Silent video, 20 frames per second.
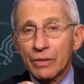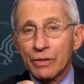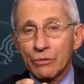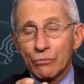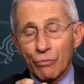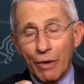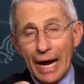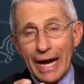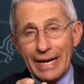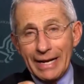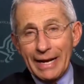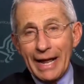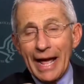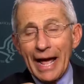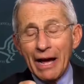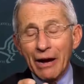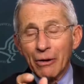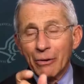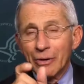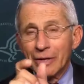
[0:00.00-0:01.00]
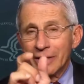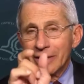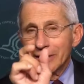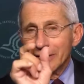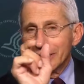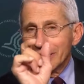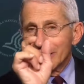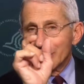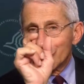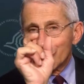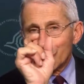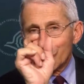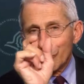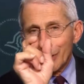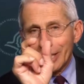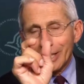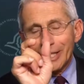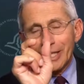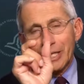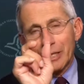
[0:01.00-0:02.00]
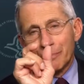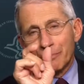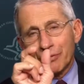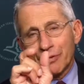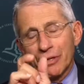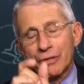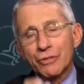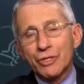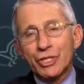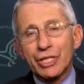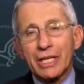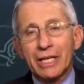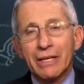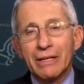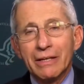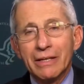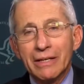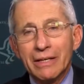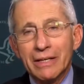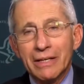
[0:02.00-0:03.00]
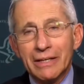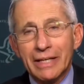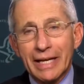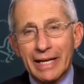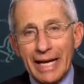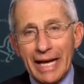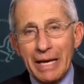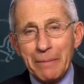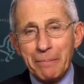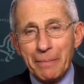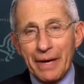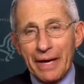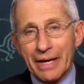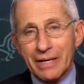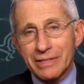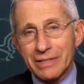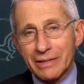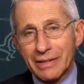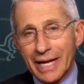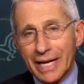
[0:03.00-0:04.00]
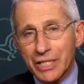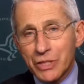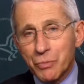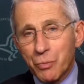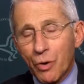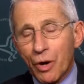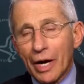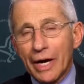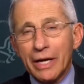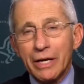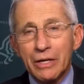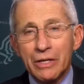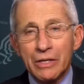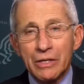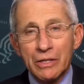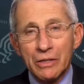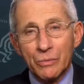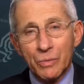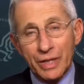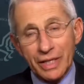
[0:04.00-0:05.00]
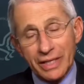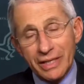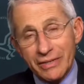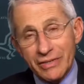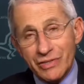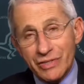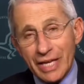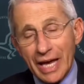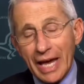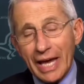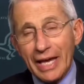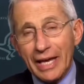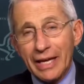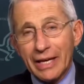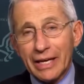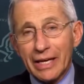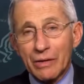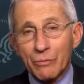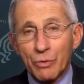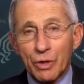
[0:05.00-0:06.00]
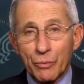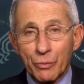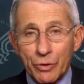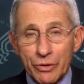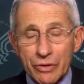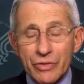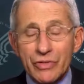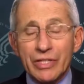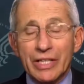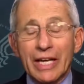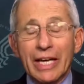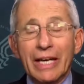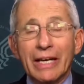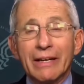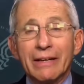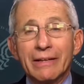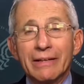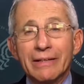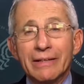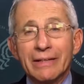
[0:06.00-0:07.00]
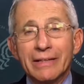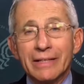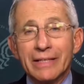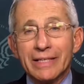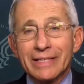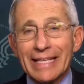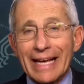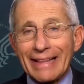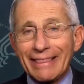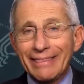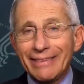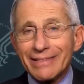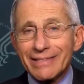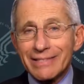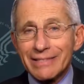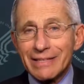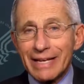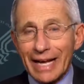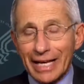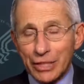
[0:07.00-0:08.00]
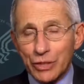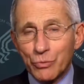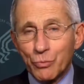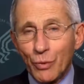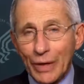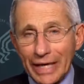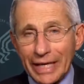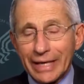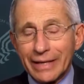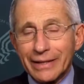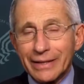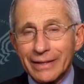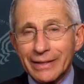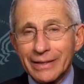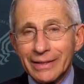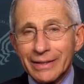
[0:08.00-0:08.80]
right now is really approaching that apex. And that's why what he's saying and what we're saying is that this next week